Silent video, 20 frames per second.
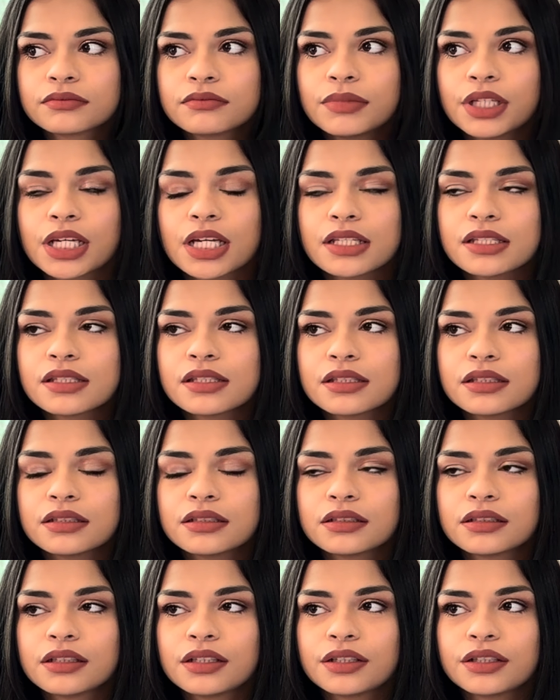because
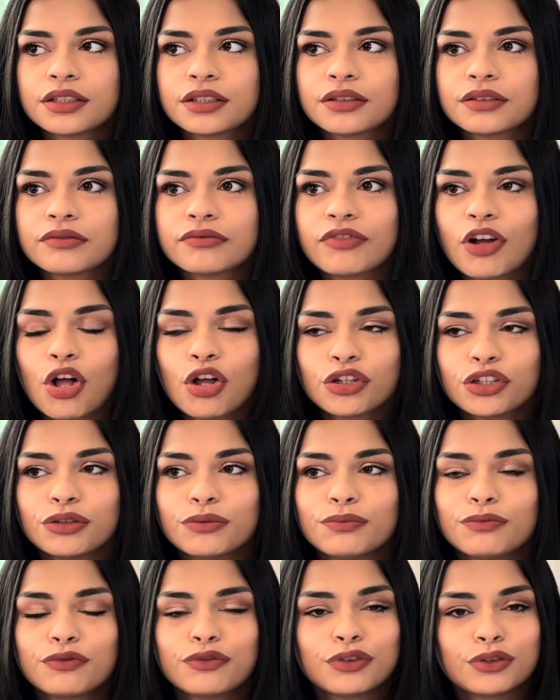they're
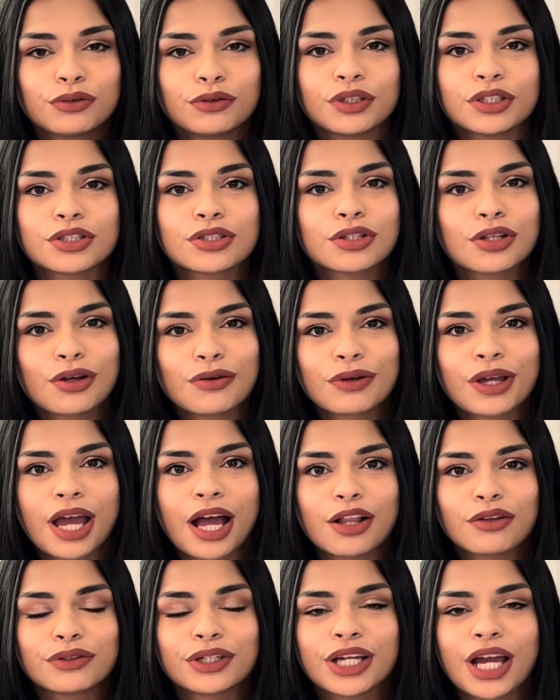volume food. It's low
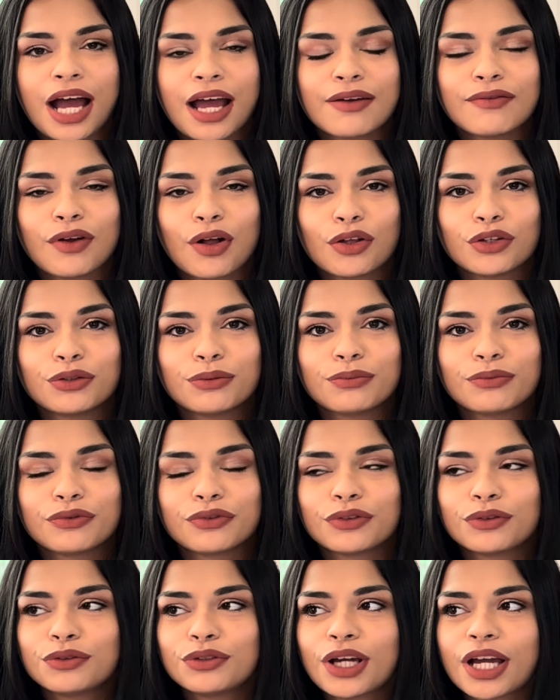calorie, high volume
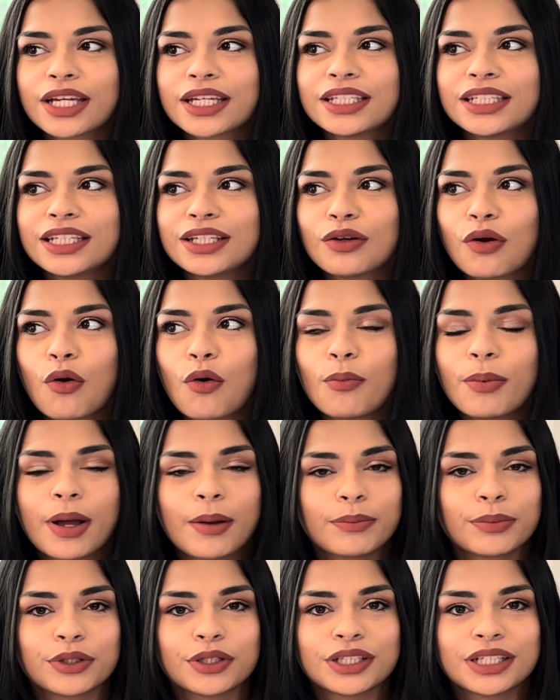food. I can eat a whole
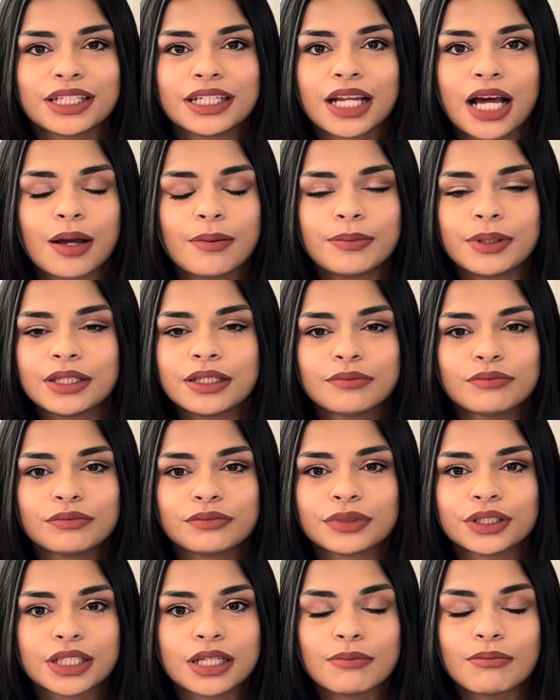pepper and it not
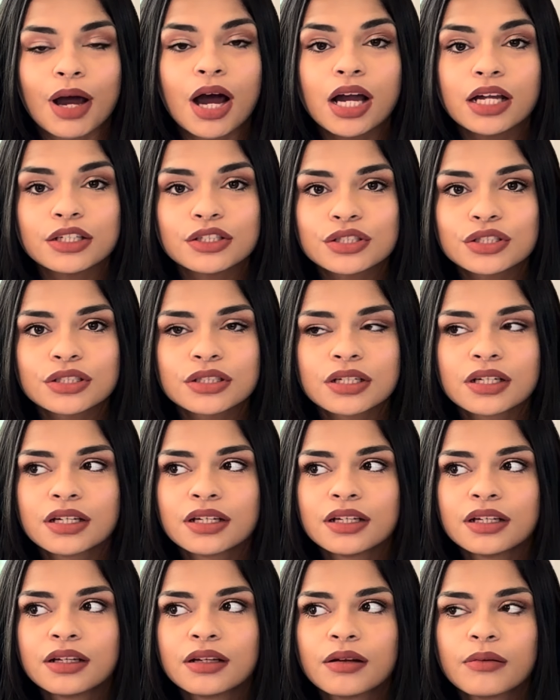mean really much.
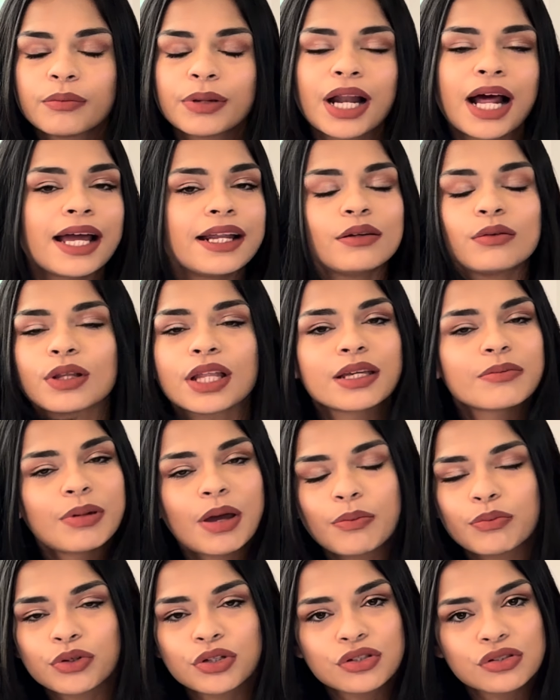But I don't like
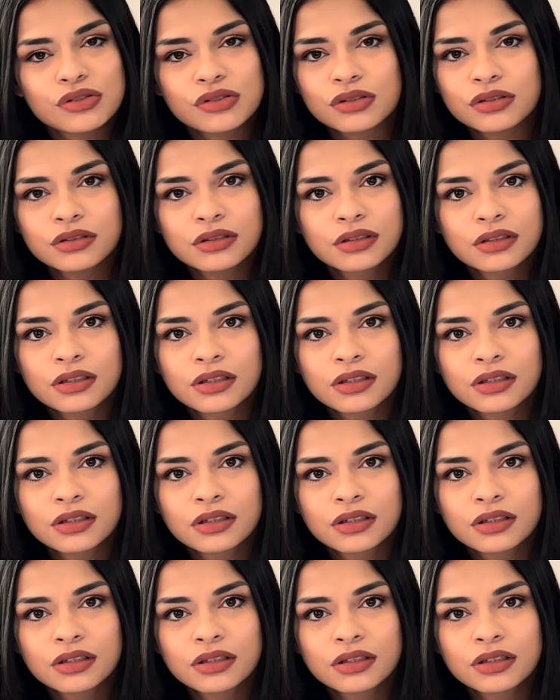peppers.